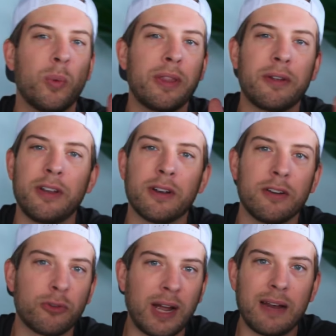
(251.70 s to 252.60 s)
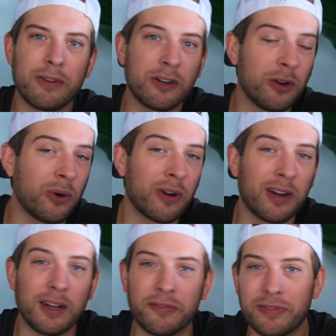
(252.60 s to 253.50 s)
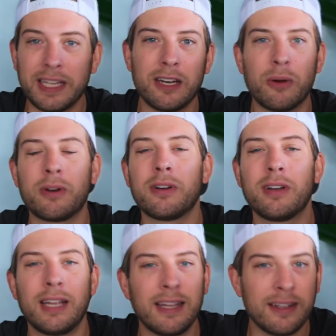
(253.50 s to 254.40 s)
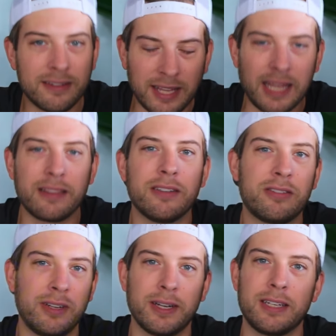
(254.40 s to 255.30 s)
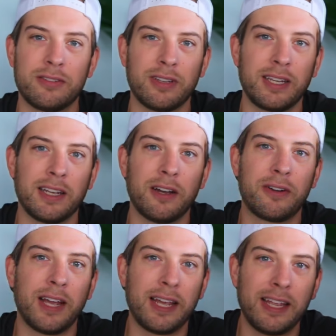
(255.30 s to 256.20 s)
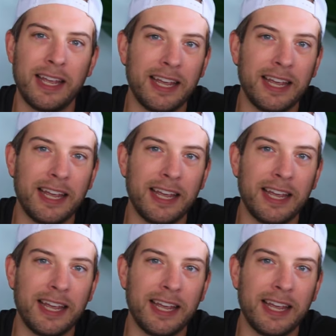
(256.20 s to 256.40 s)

Whether you're a driver or a fleet owner, take this seriously, okay?